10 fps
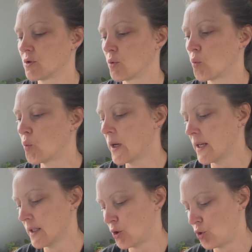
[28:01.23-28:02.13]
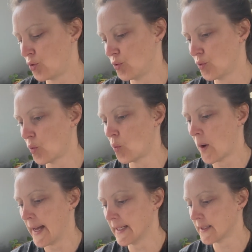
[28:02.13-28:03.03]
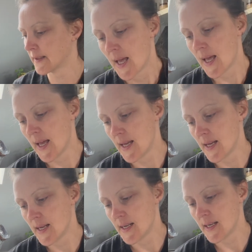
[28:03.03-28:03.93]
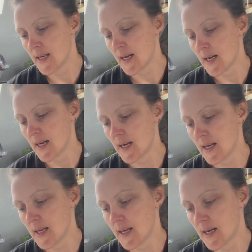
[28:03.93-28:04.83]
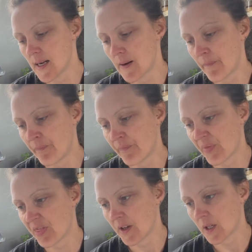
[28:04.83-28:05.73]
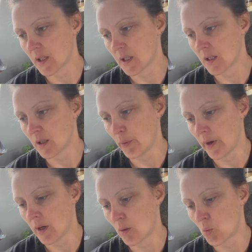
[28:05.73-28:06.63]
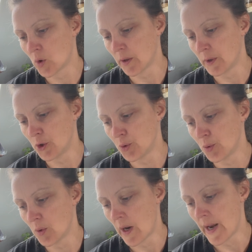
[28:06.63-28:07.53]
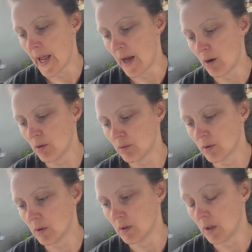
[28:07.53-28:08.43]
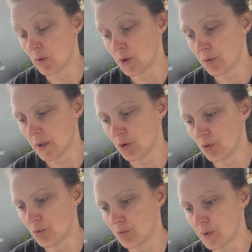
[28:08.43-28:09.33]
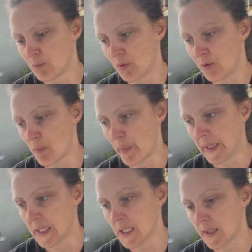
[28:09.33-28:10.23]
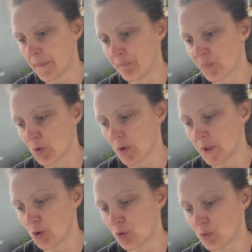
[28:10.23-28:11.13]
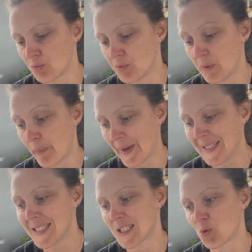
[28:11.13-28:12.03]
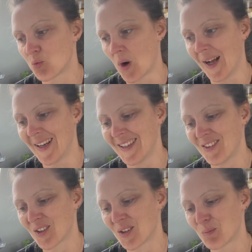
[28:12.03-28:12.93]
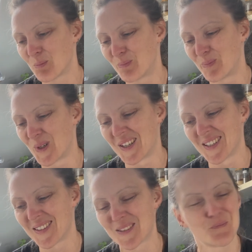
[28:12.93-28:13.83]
way too wet. And I am thinking about what I will do now. I will try to remove the paint, try to repaint it white, but